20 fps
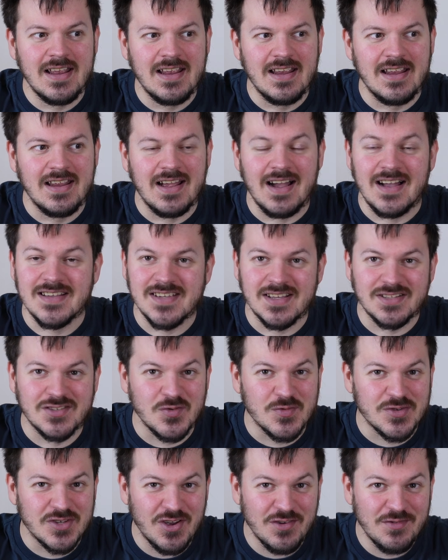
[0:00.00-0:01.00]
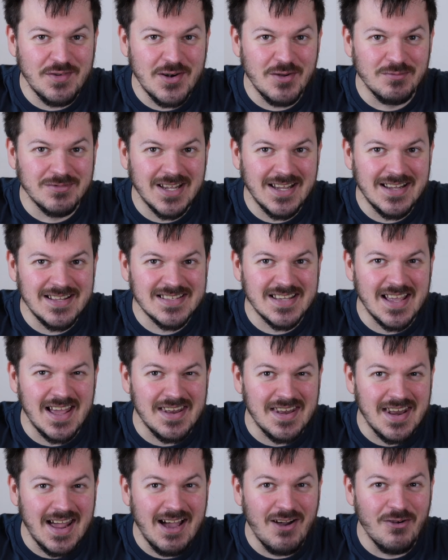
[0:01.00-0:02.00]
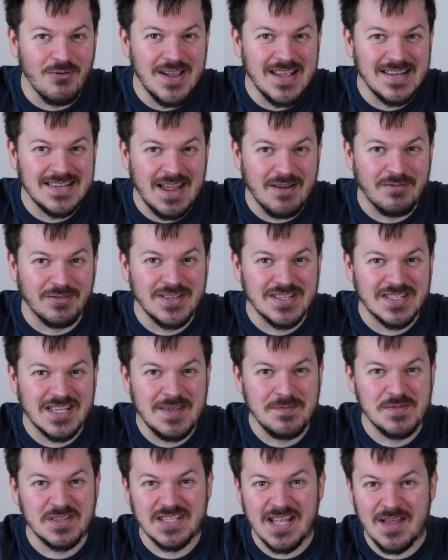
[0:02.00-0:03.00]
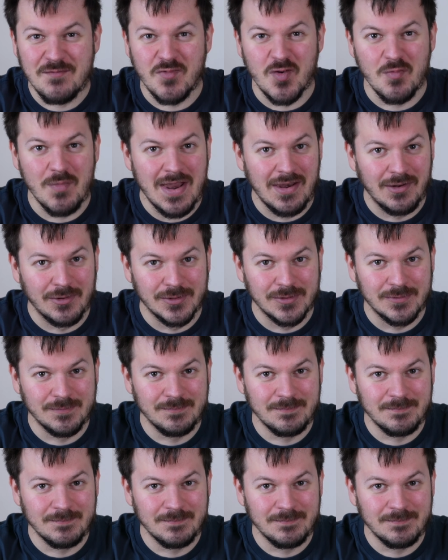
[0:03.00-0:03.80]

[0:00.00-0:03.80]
It has had some software updates, and now it definitely seems temperamental.